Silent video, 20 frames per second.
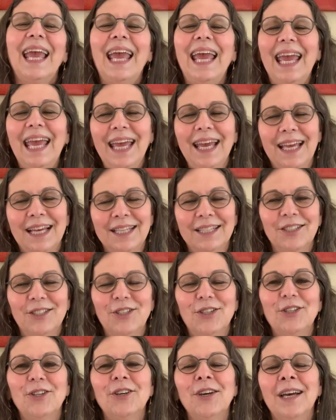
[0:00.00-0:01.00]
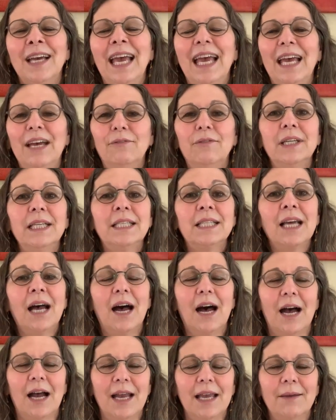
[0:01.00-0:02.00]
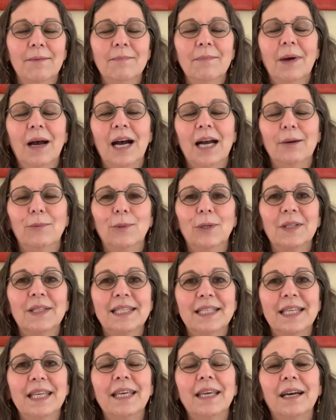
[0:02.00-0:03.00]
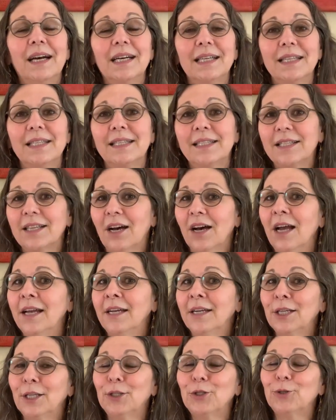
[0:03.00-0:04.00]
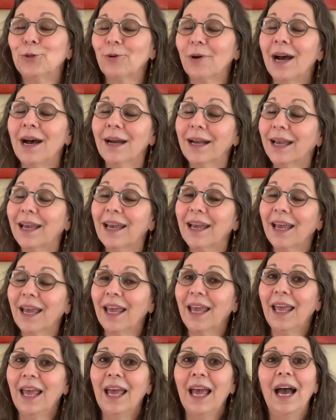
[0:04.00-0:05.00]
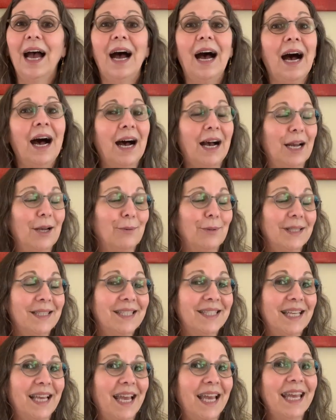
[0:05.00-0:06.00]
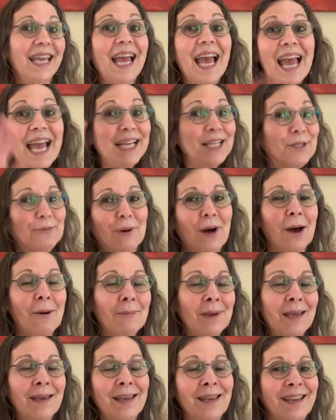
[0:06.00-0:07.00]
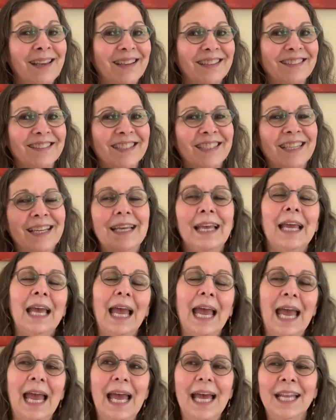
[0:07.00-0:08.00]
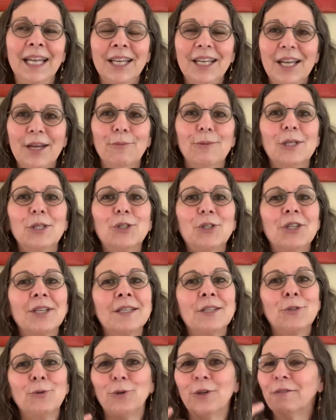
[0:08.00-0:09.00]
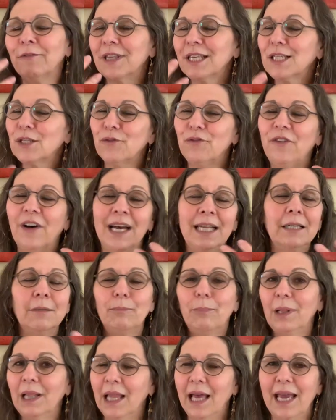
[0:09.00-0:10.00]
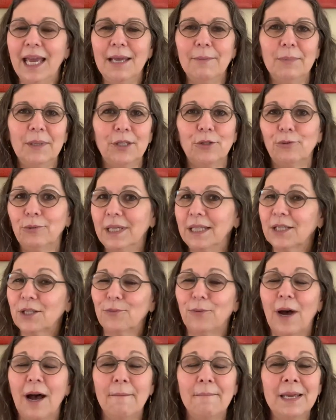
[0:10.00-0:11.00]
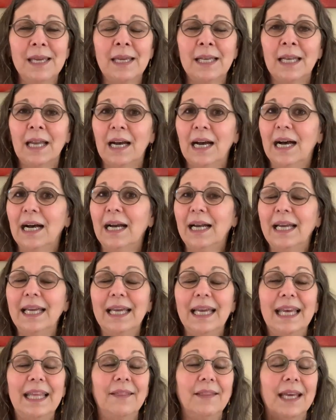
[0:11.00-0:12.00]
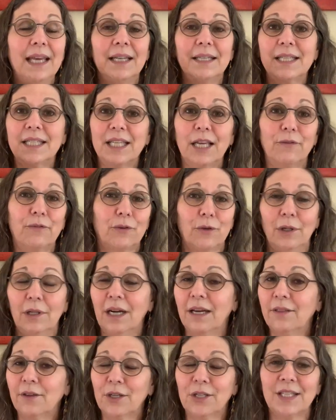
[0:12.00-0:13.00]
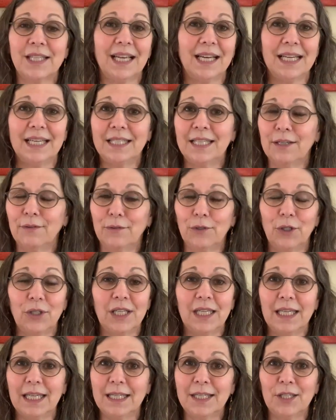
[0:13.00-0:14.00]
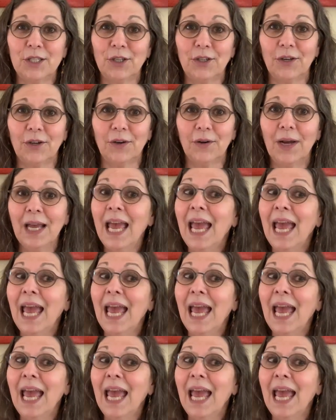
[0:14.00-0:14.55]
And every time I would see a SAIA truck, I would say, "Hey, Swami." And it was just sort of this fun play between Swami and I, and then several other Sai devotees, you know.